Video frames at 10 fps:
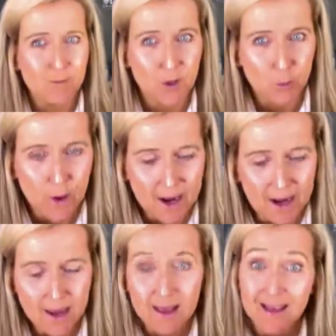
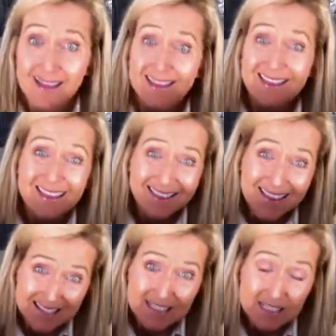gray.
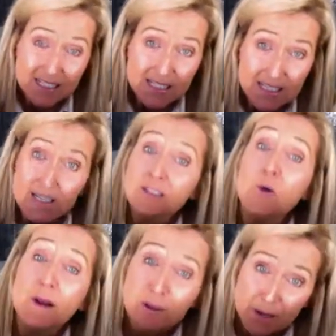This is
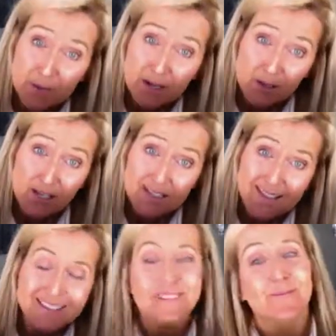going to be in my
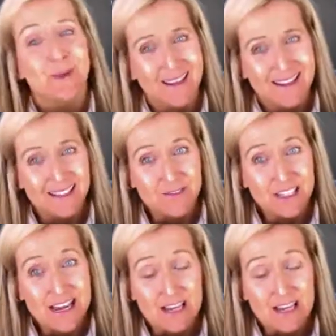closet by the end of today.